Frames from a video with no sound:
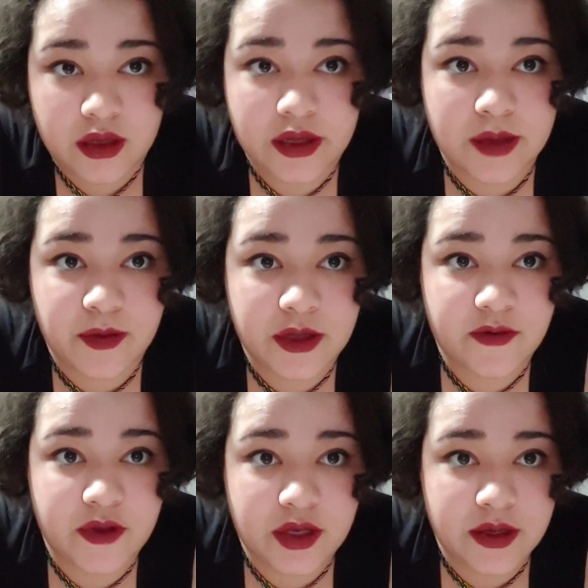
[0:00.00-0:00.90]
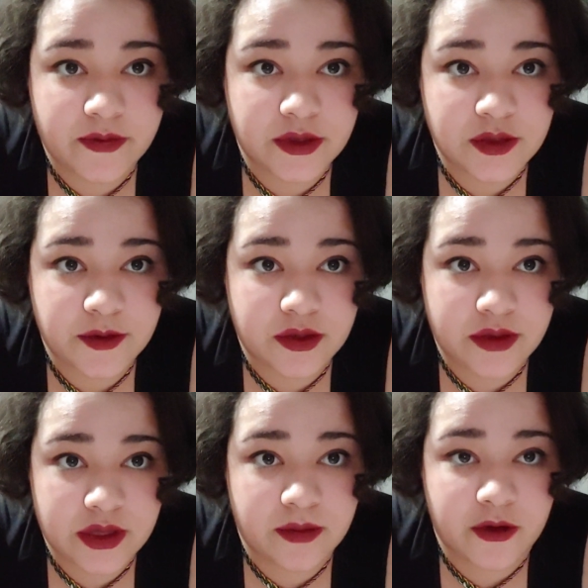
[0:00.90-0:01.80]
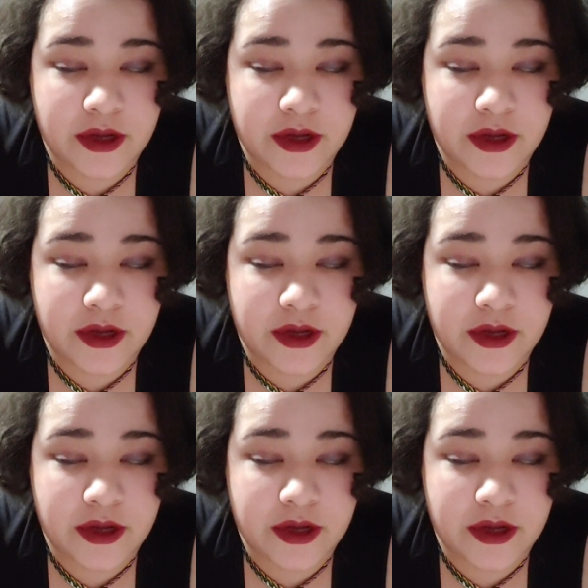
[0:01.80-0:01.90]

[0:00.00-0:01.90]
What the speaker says: And I believe the difference between them,